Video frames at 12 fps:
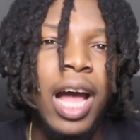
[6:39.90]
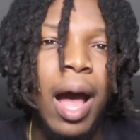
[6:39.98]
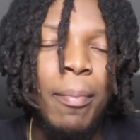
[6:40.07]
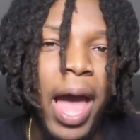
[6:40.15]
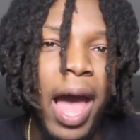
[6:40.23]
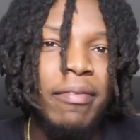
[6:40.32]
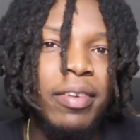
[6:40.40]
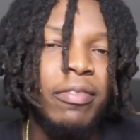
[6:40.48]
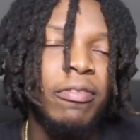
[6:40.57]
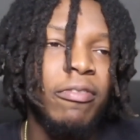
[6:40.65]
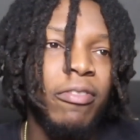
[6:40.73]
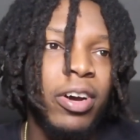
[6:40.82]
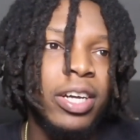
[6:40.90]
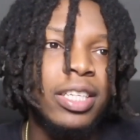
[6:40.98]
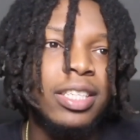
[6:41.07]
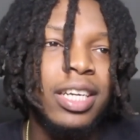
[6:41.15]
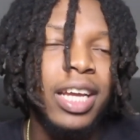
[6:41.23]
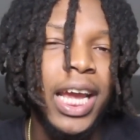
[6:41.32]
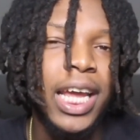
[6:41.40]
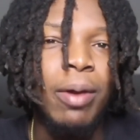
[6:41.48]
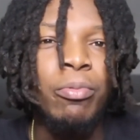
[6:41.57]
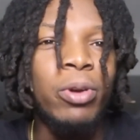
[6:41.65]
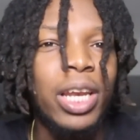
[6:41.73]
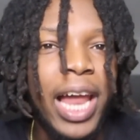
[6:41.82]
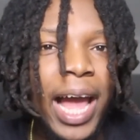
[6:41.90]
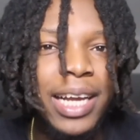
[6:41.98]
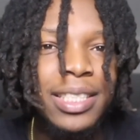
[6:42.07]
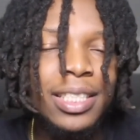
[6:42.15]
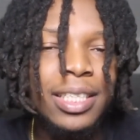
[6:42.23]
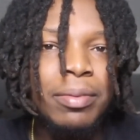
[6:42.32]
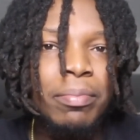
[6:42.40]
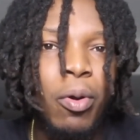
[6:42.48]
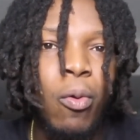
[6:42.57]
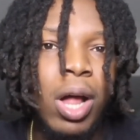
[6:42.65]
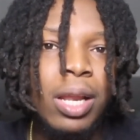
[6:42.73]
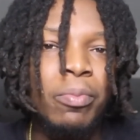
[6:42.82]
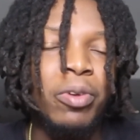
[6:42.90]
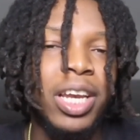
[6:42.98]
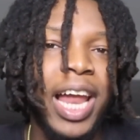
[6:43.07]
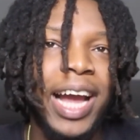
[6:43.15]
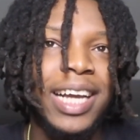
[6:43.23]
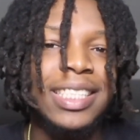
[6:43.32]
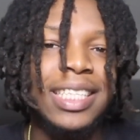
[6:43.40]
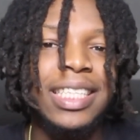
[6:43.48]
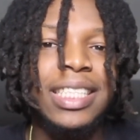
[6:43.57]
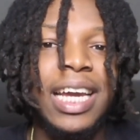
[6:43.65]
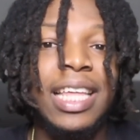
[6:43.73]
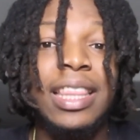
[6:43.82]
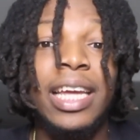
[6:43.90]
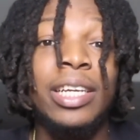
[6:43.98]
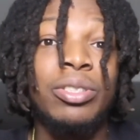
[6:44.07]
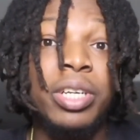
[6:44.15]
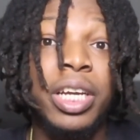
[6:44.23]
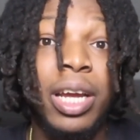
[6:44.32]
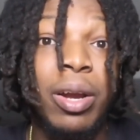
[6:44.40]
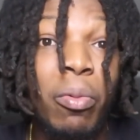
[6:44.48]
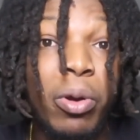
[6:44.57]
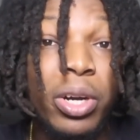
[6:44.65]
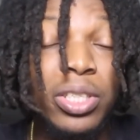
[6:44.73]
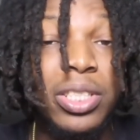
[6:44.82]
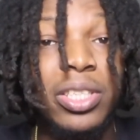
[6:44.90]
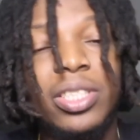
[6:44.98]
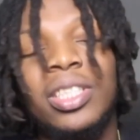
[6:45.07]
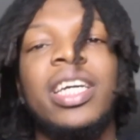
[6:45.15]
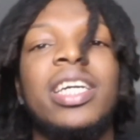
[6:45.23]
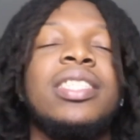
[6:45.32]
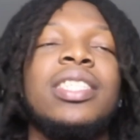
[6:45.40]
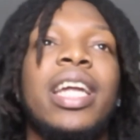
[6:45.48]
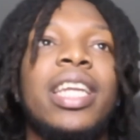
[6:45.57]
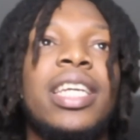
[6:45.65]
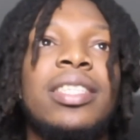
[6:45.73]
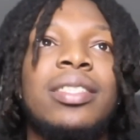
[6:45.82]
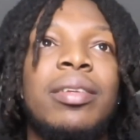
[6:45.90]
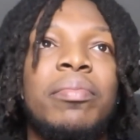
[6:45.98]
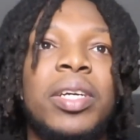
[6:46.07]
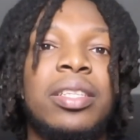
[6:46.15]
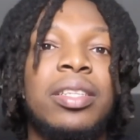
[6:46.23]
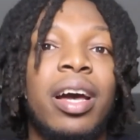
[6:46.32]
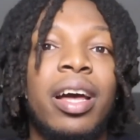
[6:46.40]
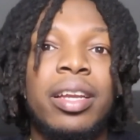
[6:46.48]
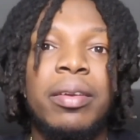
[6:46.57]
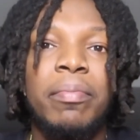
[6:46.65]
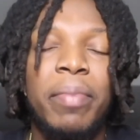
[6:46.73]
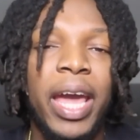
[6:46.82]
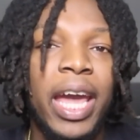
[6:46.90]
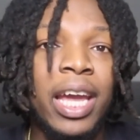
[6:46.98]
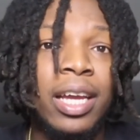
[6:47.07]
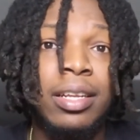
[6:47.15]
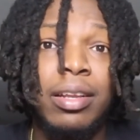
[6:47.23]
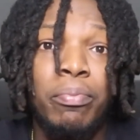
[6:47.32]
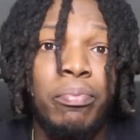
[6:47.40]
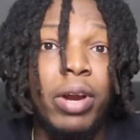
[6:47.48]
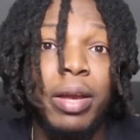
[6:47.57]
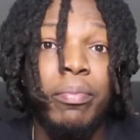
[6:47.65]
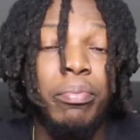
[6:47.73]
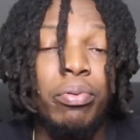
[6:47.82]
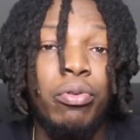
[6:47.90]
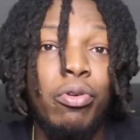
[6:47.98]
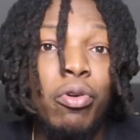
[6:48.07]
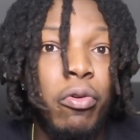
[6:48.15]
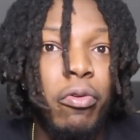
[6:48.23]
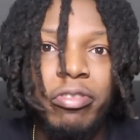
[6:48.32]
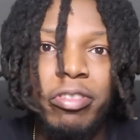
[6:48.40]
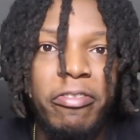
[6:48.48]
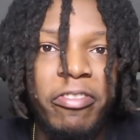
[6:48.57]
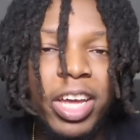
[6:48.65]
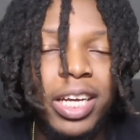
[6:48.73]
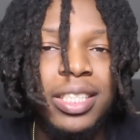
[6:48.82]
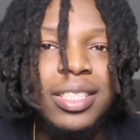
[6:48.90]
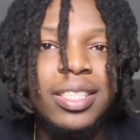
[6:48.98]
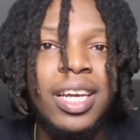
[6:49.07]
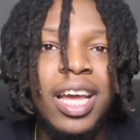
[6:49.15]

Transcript: I'm having fun and I'm relaxing, but while I'm relaxing, it's like things are getting worse. There's things that needs to be done, paid, improved, fixed,